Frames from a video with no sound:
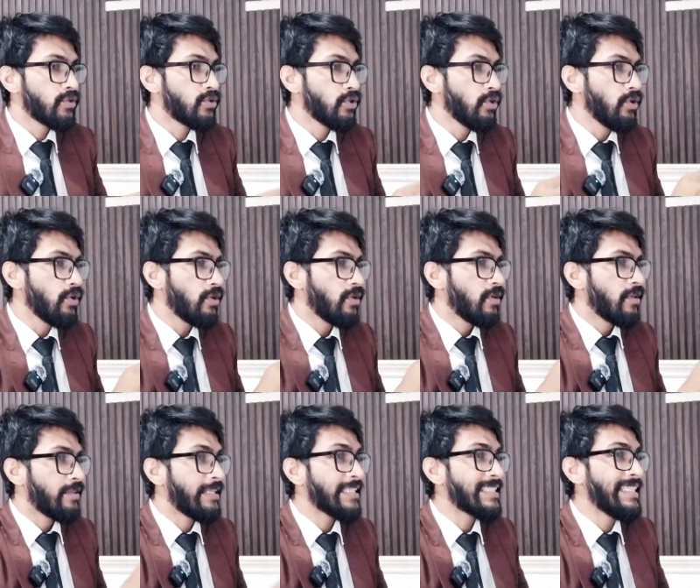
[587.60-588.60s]
so
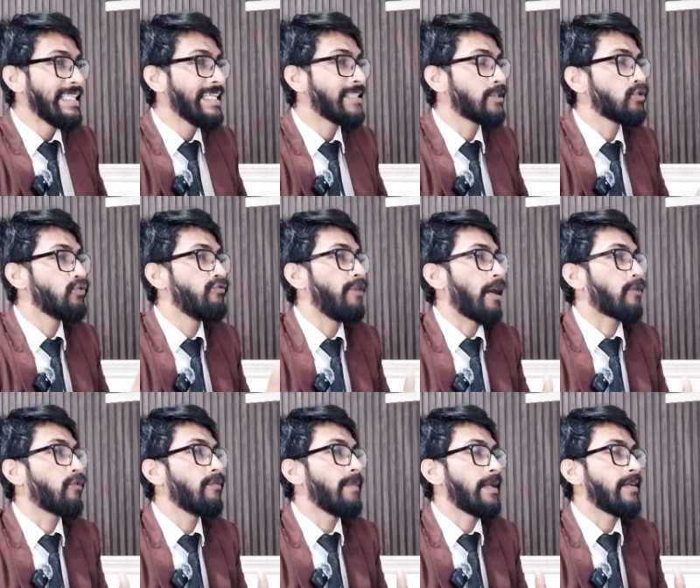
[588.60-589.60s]
This leads to
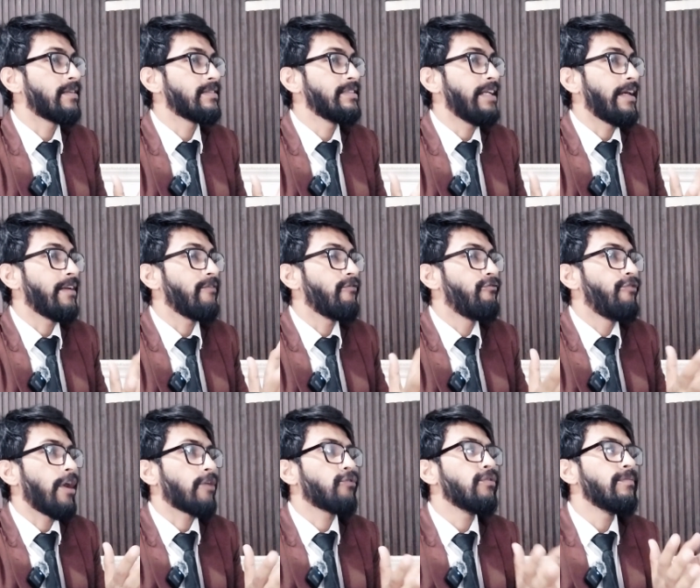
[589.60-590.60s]
vacuum energy, and
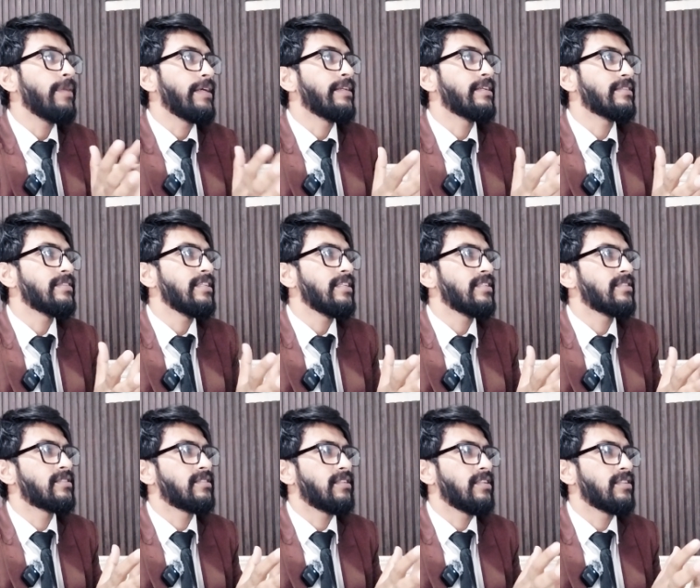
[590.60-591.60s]
vacuum energy
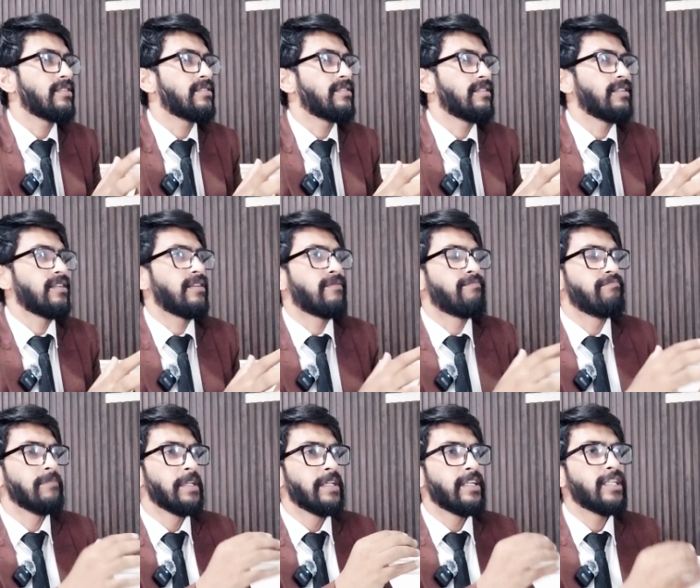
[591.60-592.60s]

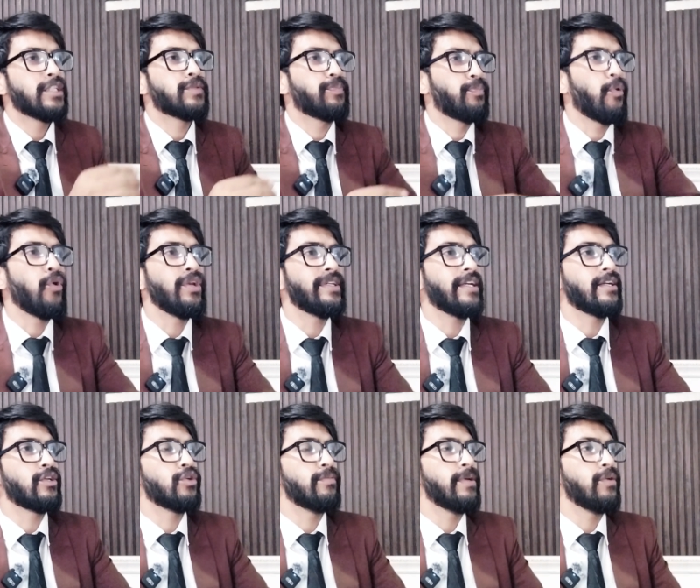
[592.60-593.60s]
is
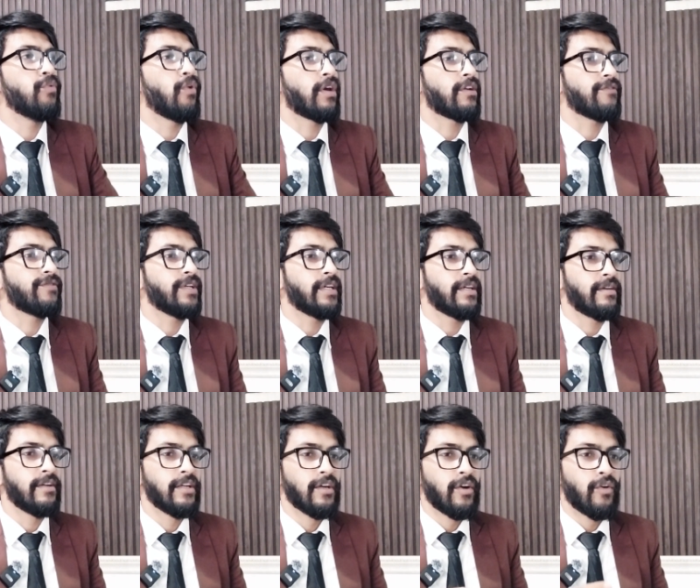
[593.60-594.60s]
pointed to be one of
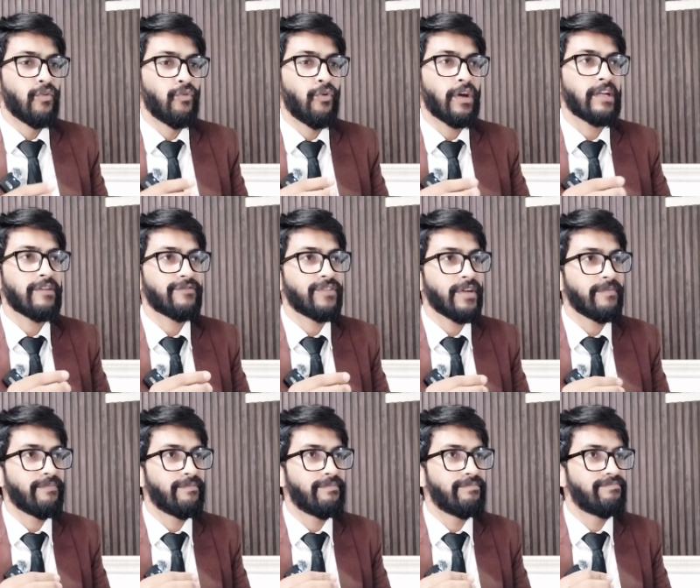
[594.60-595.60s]

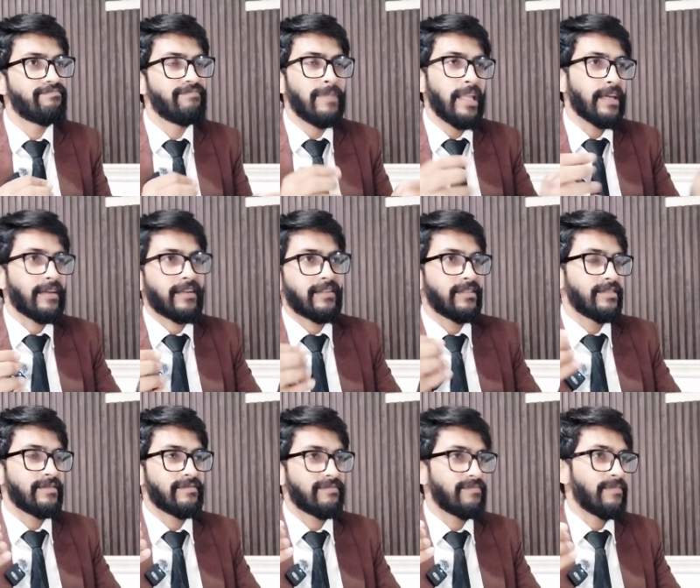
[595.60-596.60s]
the like
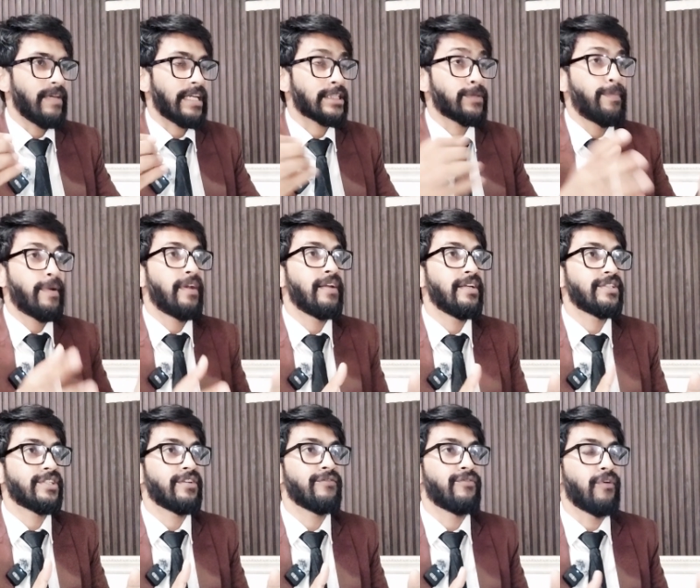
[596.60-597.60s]

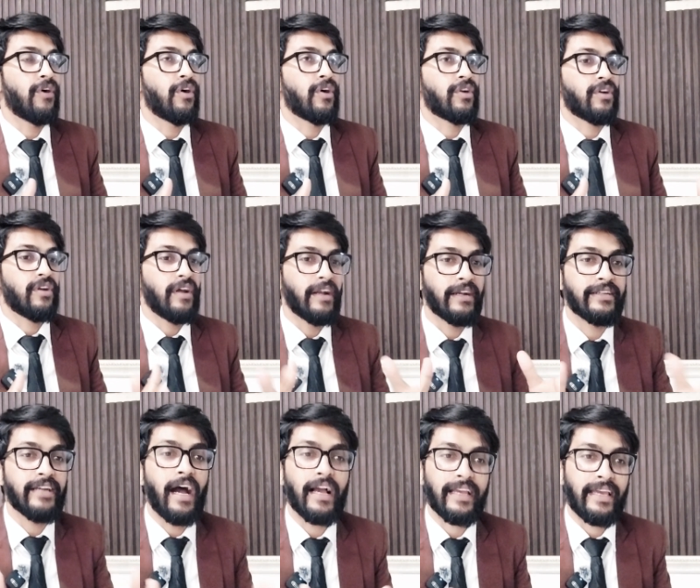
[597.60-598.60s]
explanation for
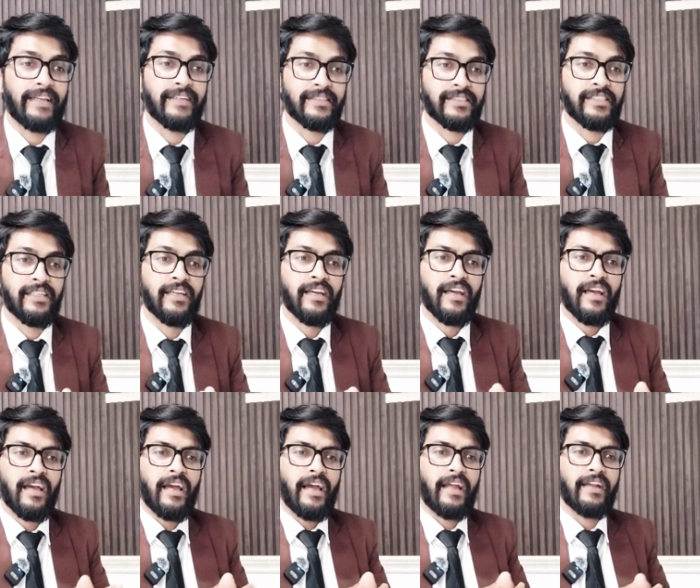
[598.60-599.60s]
dark energy.
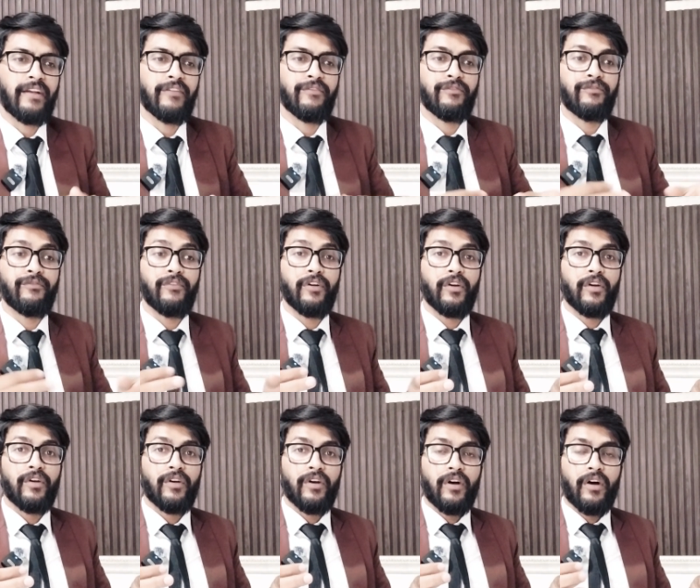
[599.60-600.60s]
And
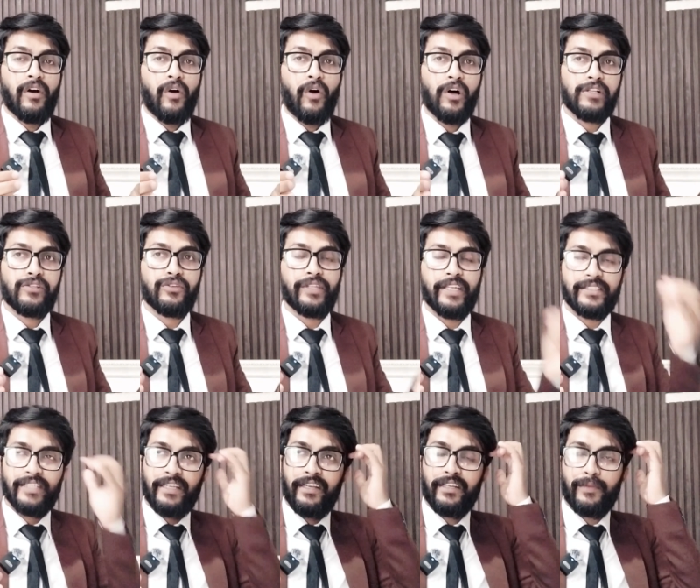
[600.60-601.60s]
also there
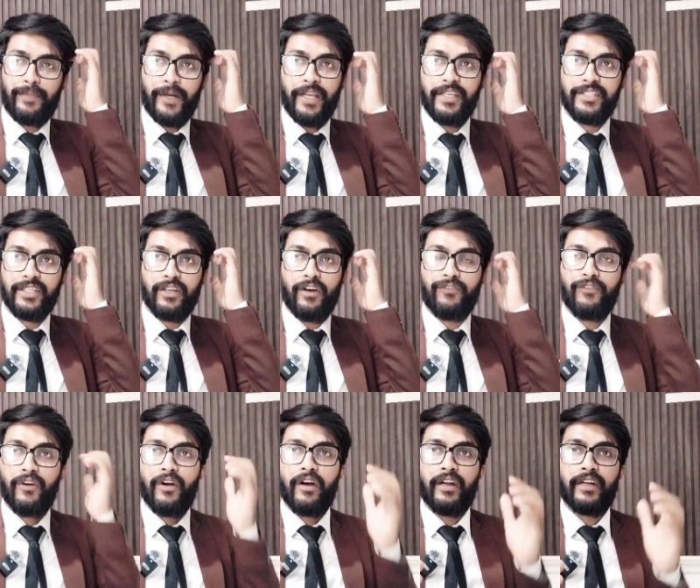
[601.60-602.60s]
is an interpretation of